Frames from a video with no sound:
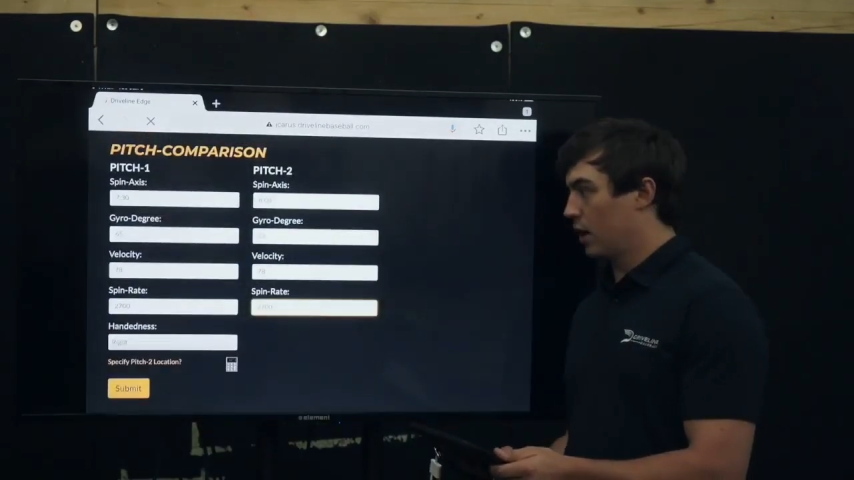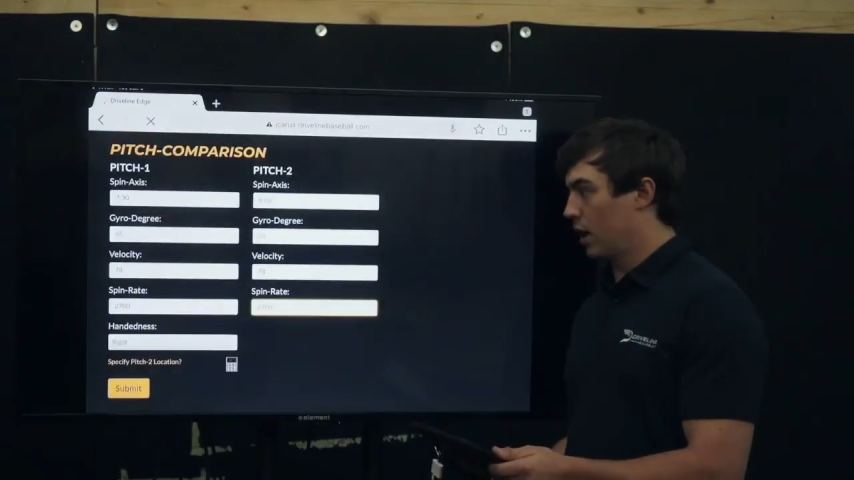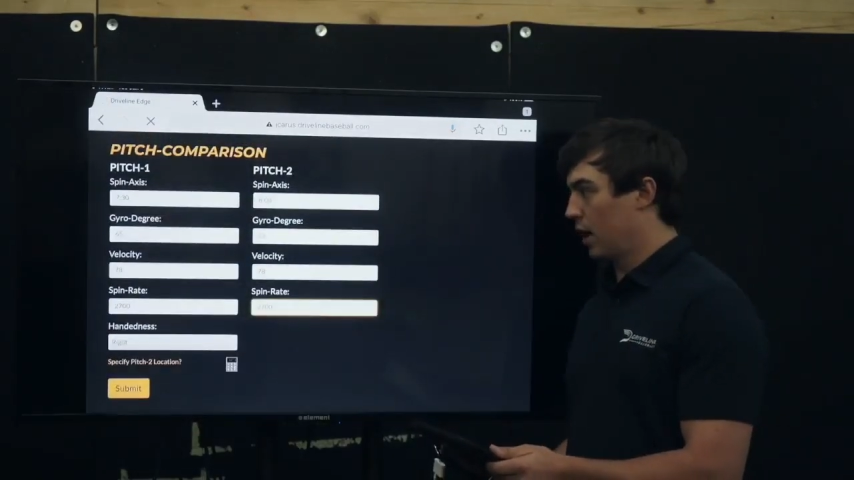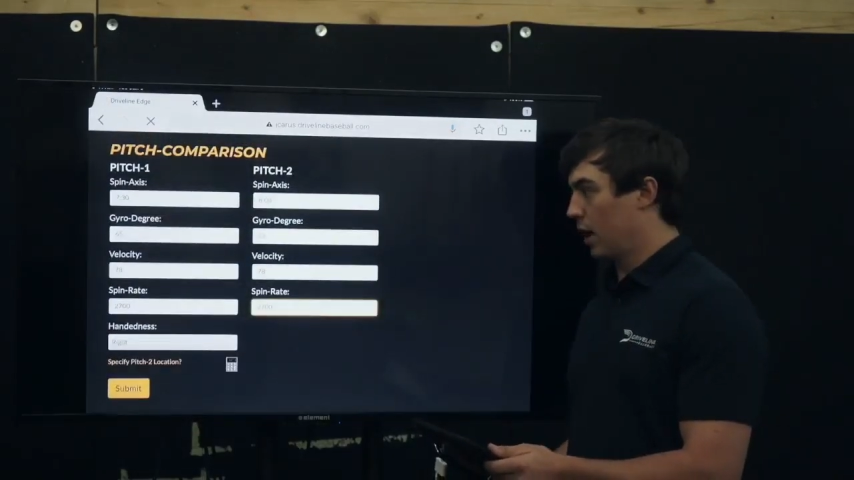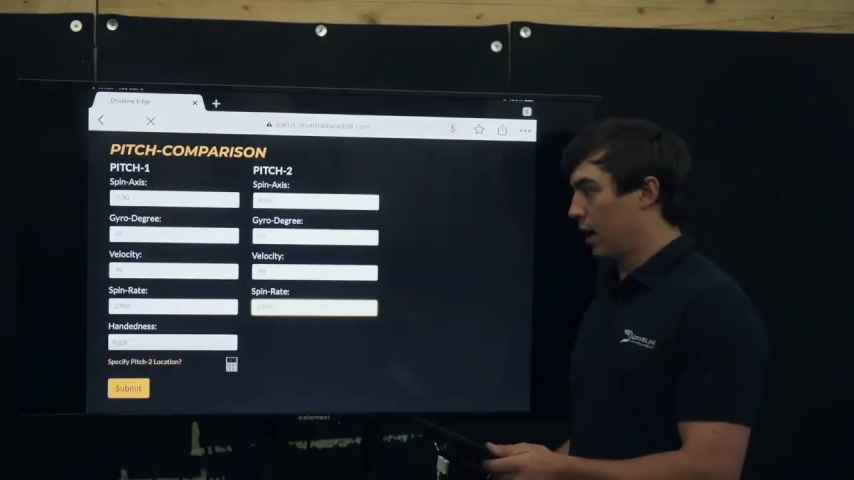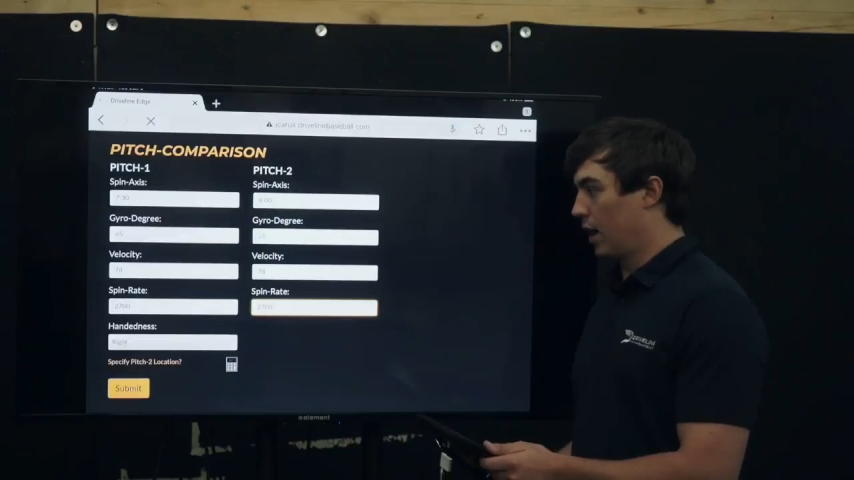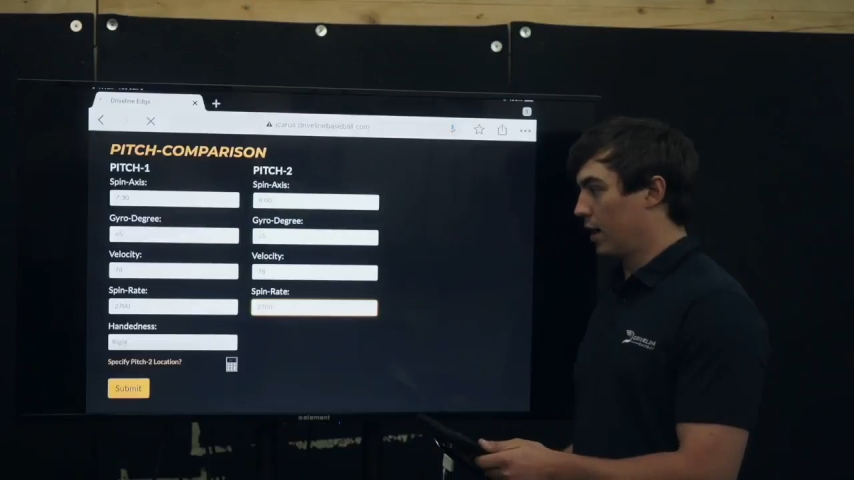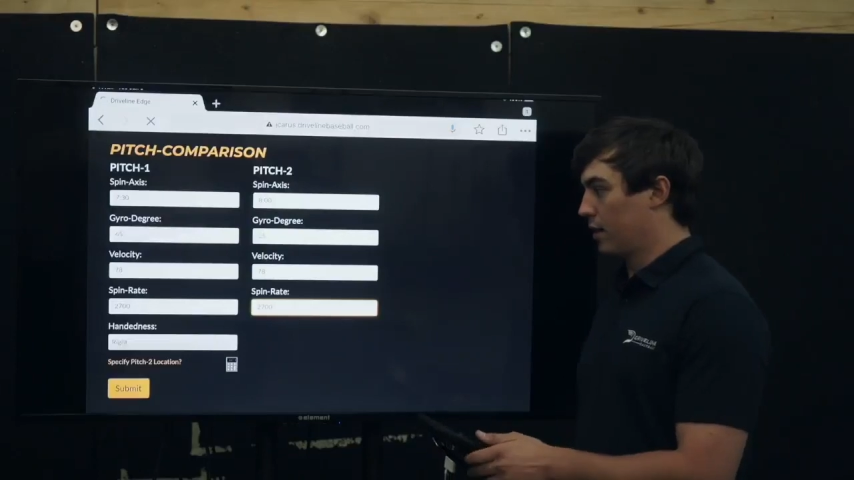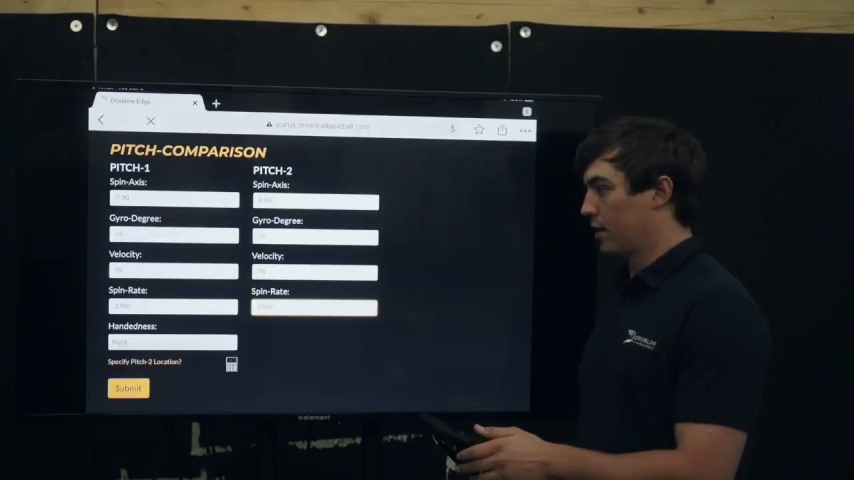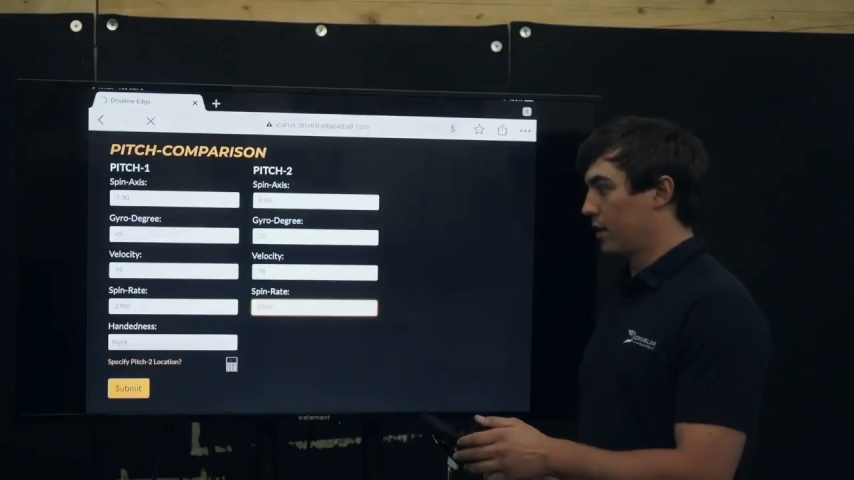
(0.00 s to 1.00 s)

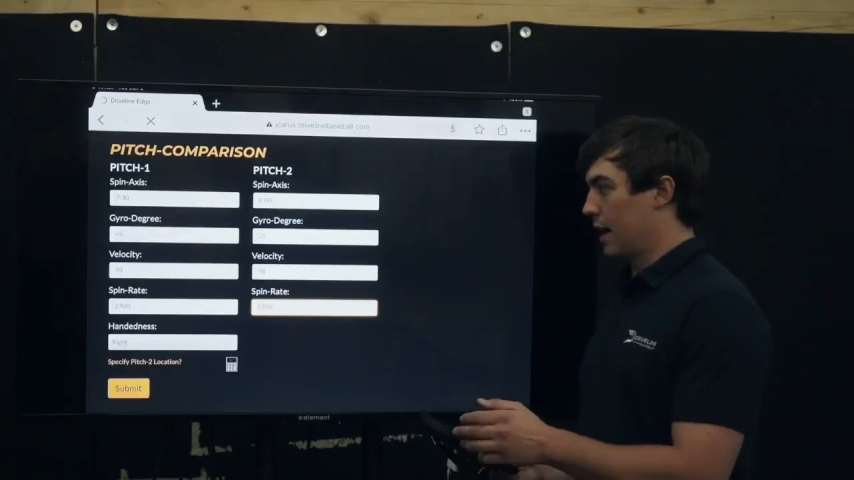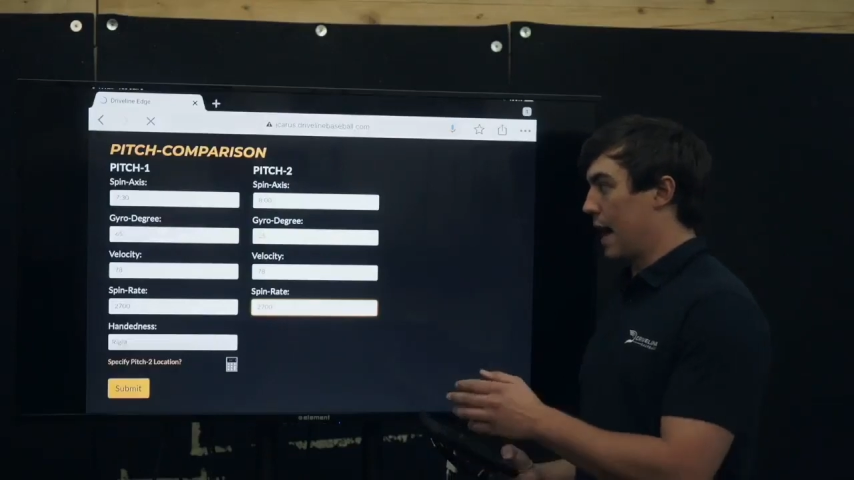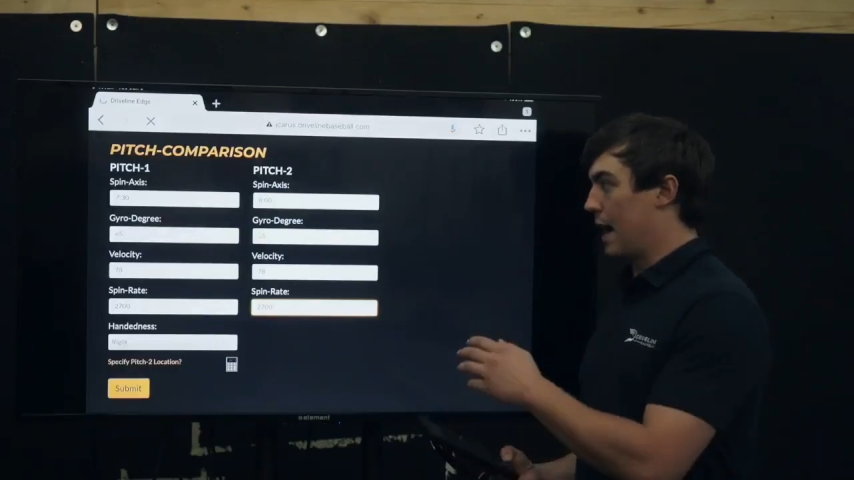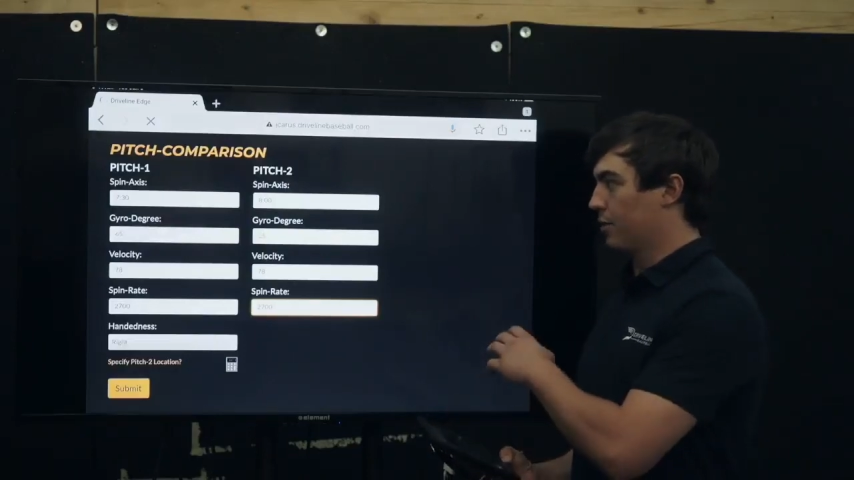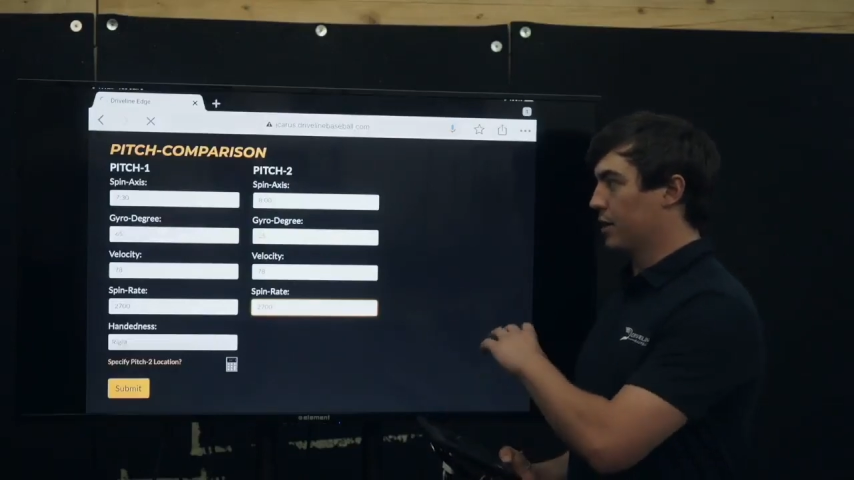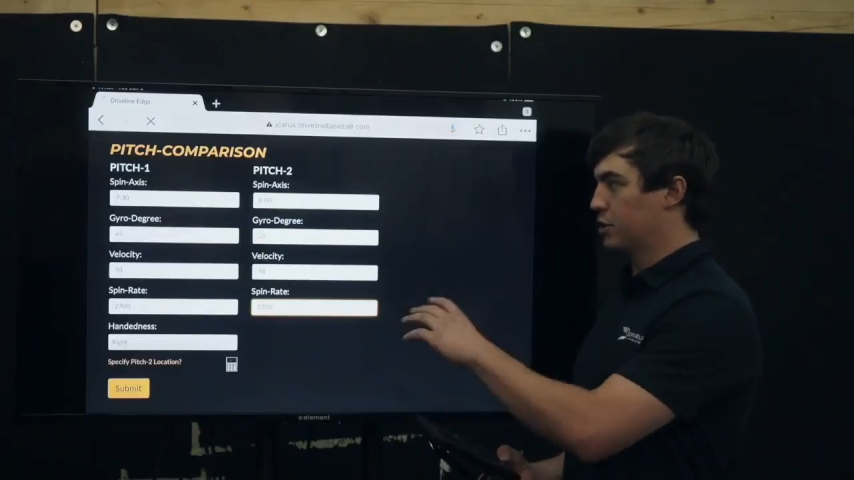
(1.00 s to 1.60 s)
how